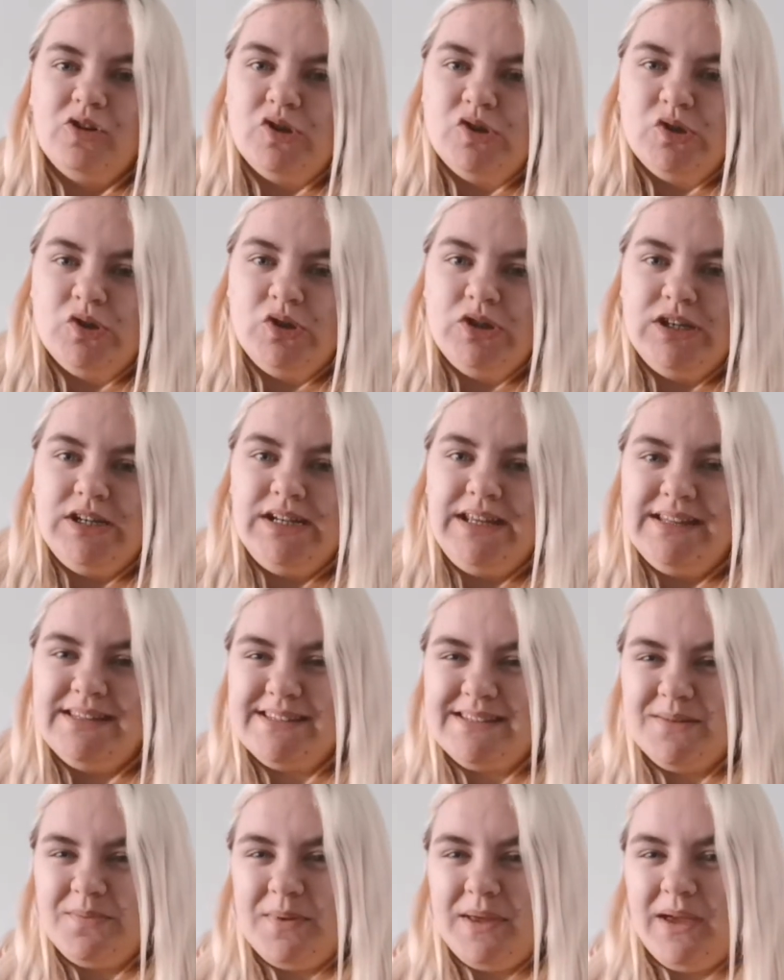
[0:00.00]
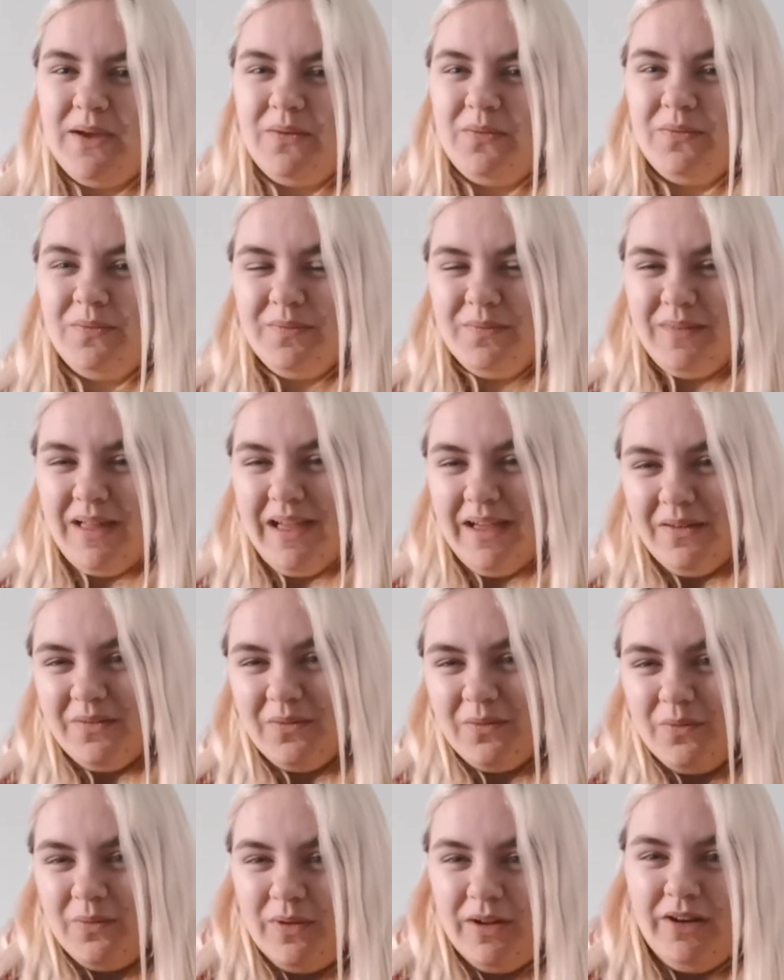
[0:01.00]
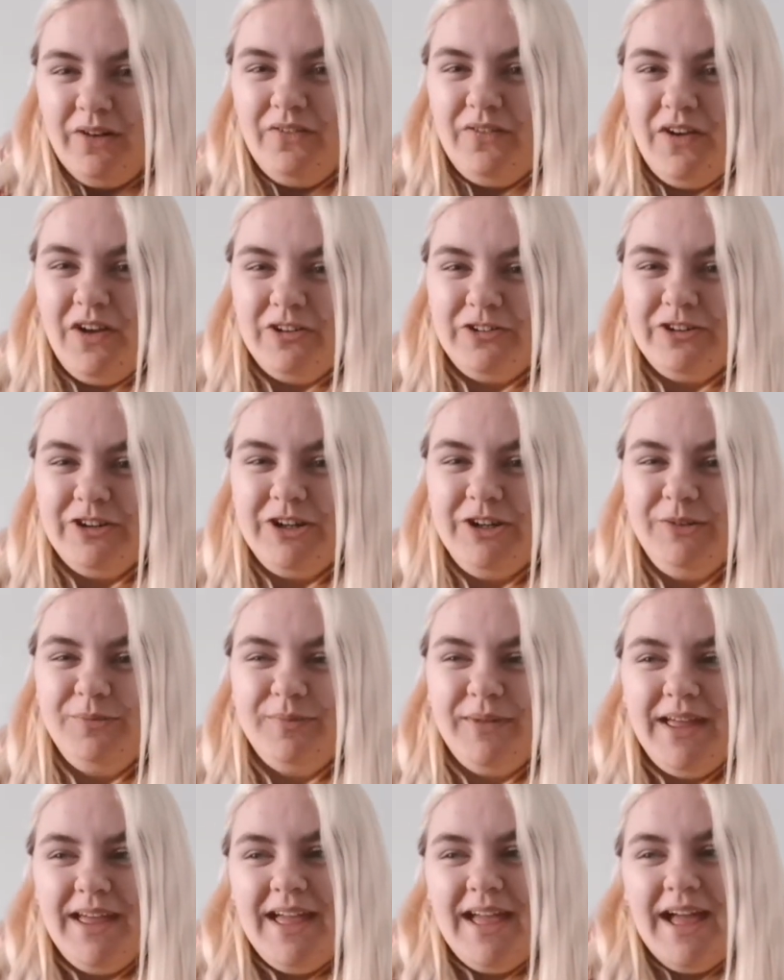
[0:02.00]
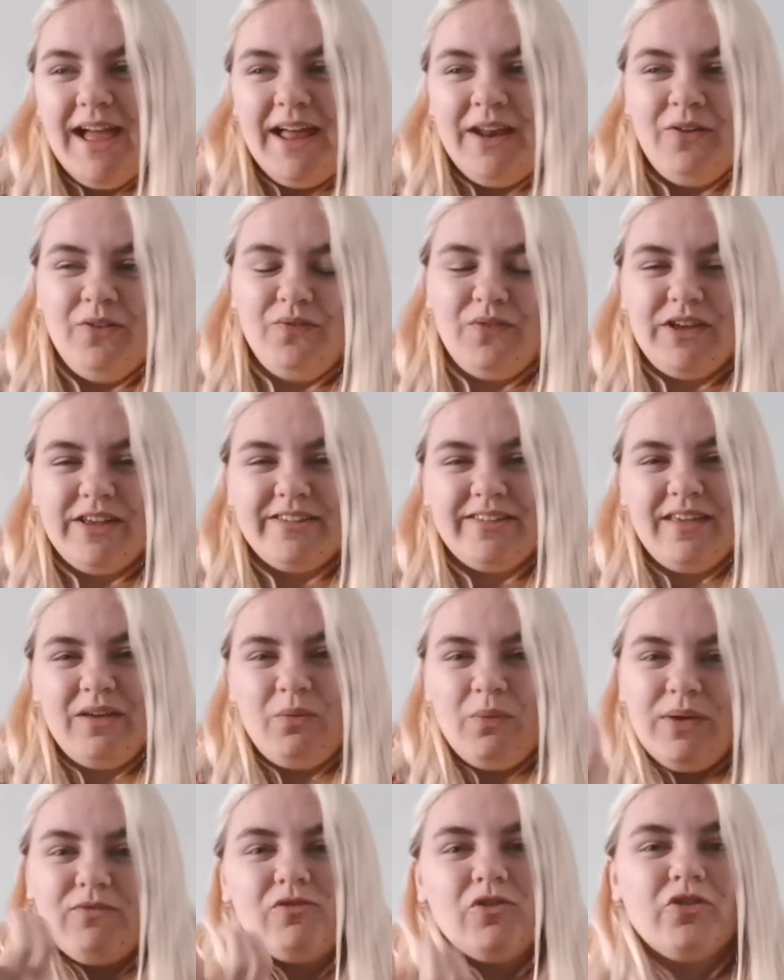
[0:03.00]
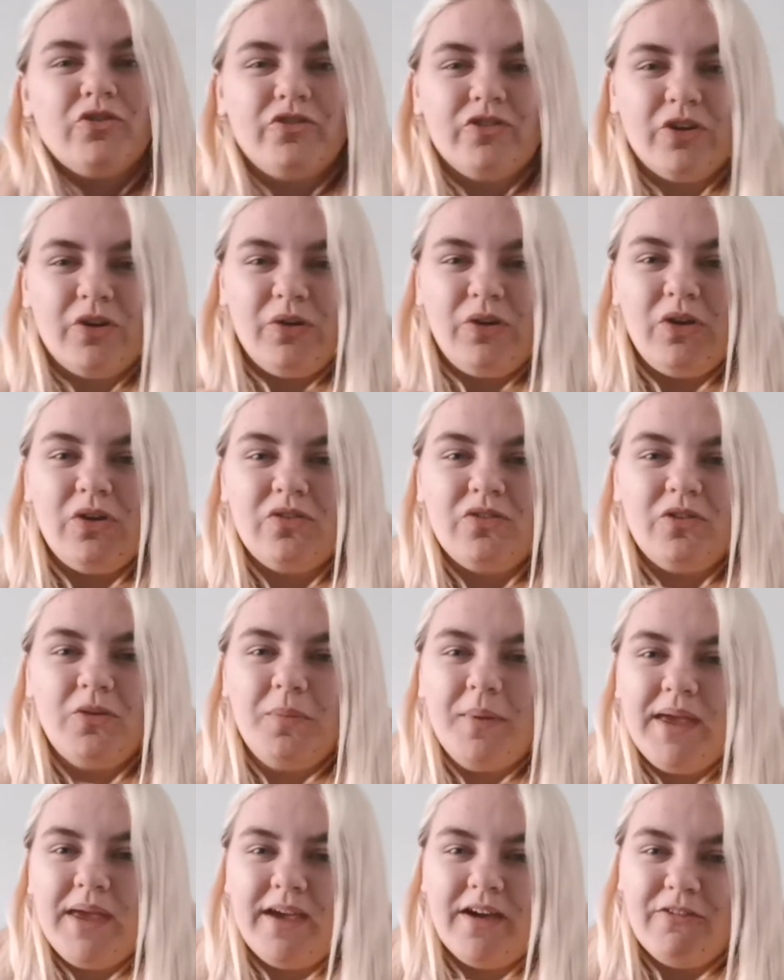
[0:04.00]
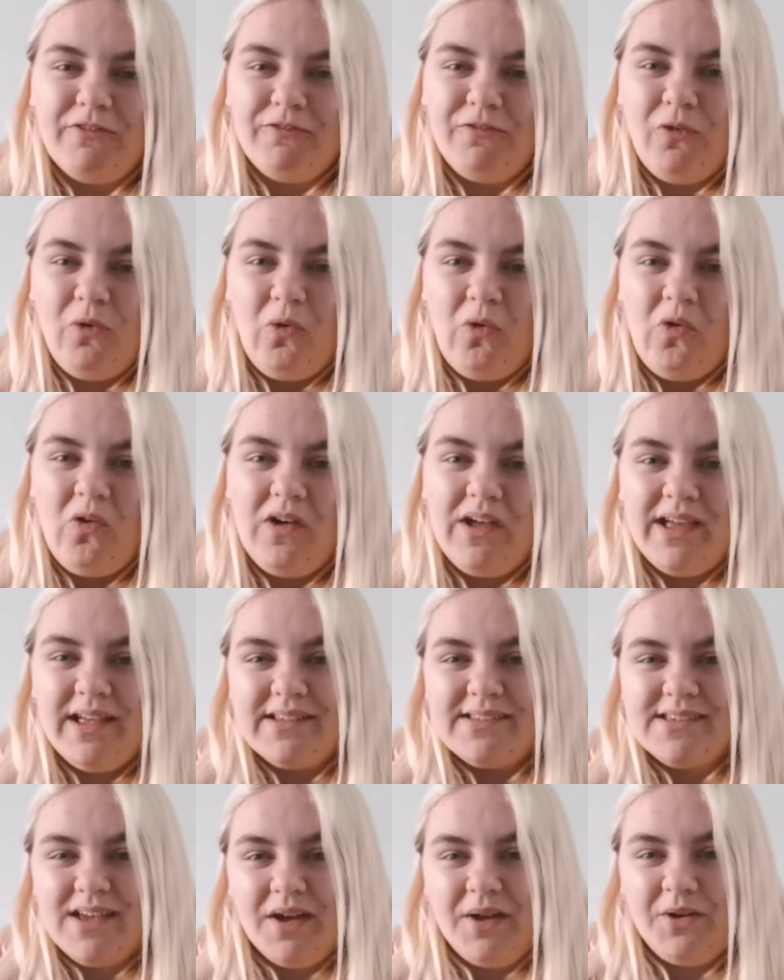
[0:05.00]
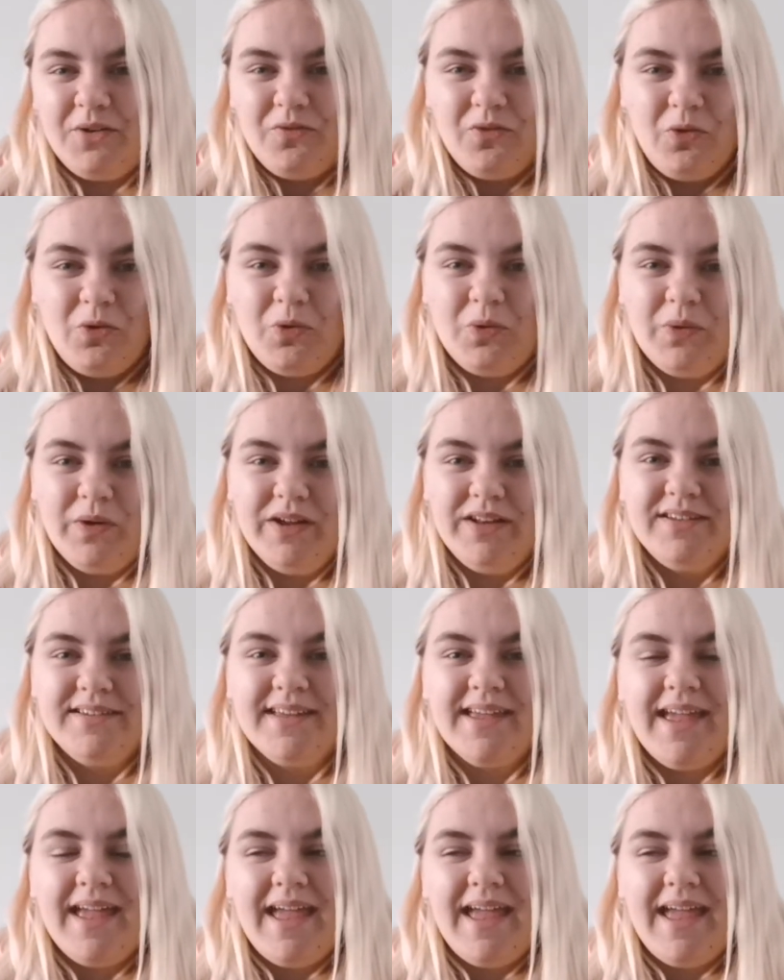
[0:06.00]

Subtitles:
she needs to pick like one of our group, and obviously we've got so used to being a 4, it's kind of awkward.